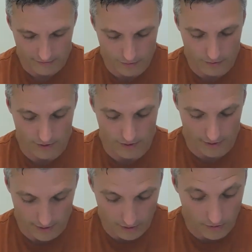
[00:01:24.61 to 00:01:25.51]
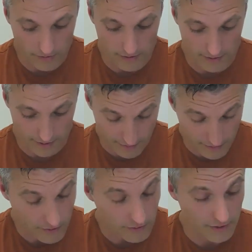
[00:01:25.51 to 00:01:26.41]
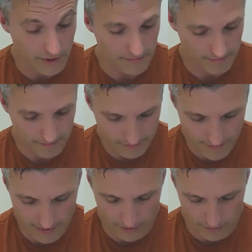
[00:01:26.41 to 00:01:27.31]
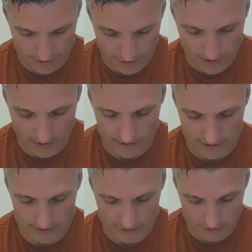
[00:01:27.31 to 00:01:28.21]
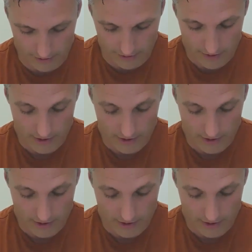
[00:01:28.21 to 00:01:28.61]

for all the difficulty as we turn our attention